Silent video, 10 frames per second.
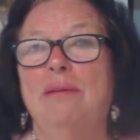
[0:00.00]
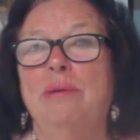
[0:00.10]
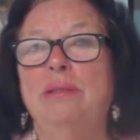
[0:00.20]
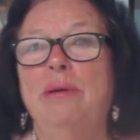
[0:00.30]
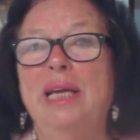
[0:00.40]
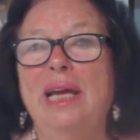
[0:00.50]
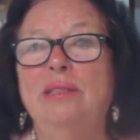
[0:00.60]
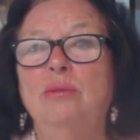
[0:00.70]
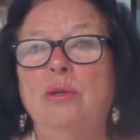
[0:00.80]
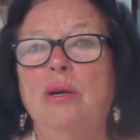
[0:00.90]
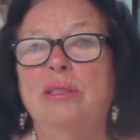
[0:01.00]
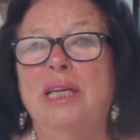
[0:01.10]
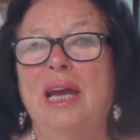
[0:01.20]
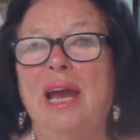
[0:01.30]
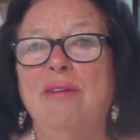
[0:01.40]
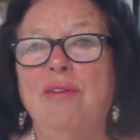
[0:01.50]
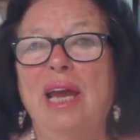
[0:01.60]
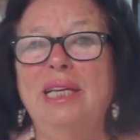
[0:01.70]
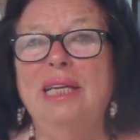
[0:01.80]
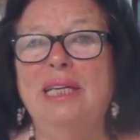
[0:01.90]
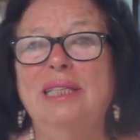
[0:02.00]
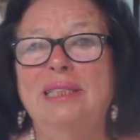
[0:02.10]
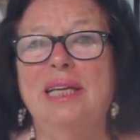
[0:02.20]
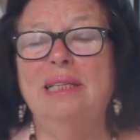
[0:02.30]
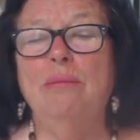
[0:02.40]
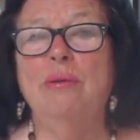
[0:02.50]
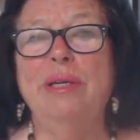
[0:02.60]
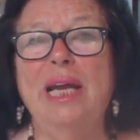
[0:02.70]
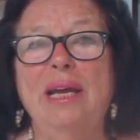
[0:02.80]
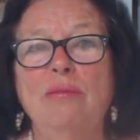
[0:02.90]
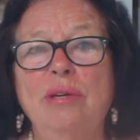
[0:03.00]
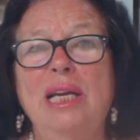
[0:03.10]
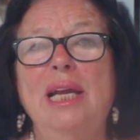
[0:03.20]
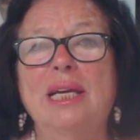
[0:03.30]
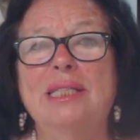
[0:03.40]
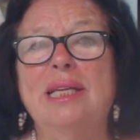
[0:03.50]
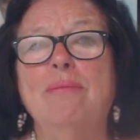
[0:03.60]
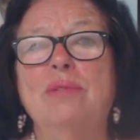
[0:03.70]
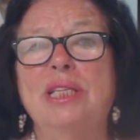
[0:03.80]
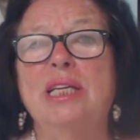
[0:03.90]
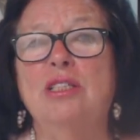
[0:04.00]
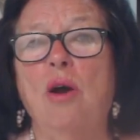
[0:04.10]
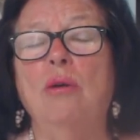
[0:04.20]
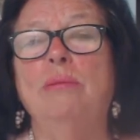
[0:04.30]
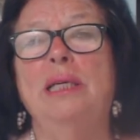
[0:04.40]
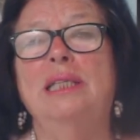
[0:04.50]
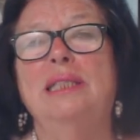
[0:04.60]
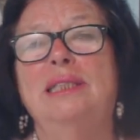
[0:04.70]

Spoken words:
But when I do not have any guilt anymore, when I really accept the atonement,